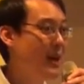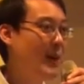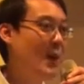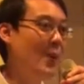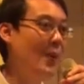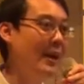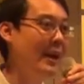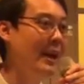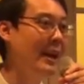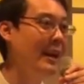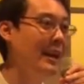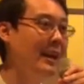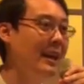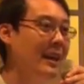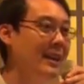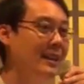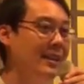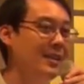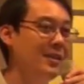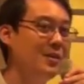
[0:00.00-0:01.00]

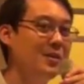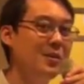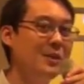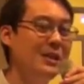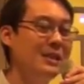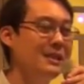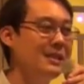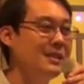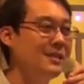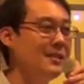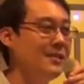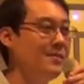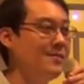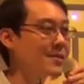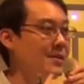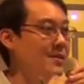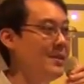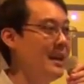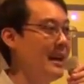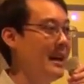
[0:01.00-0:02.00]
where they created a
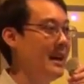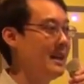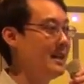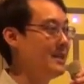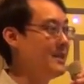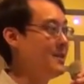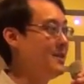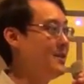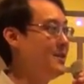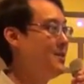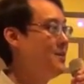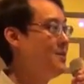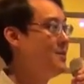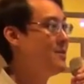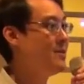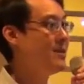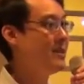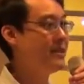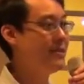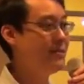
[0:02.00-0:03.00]
very
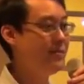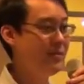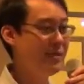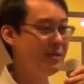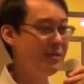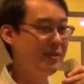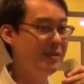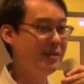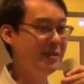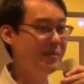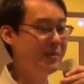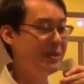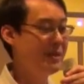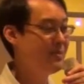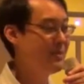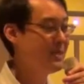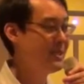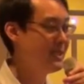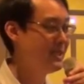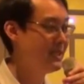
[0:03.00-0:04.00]
ideal and very
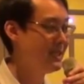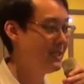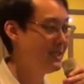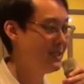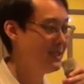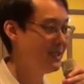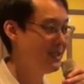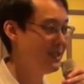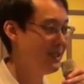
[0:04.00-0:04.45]
optimistic